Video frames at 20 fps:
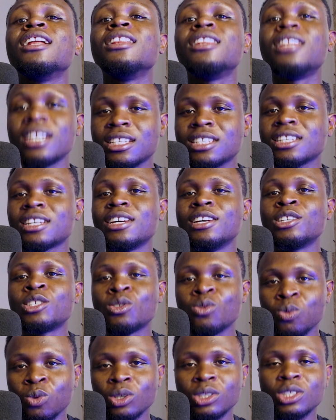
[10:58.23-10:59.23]
this
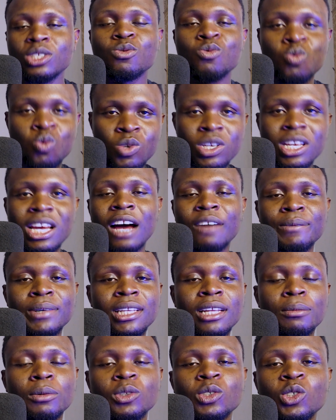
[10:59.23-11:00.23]
is what we have
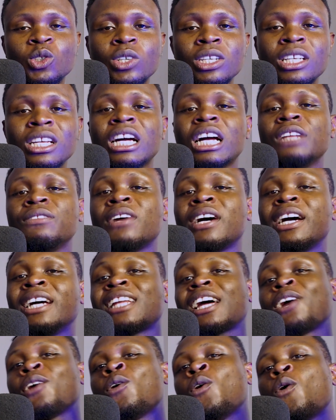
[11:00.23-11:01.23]
been able to do in Canva and
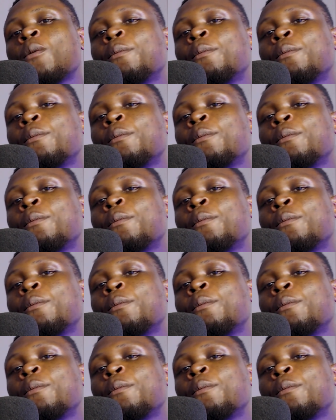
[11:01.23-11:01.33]
I hope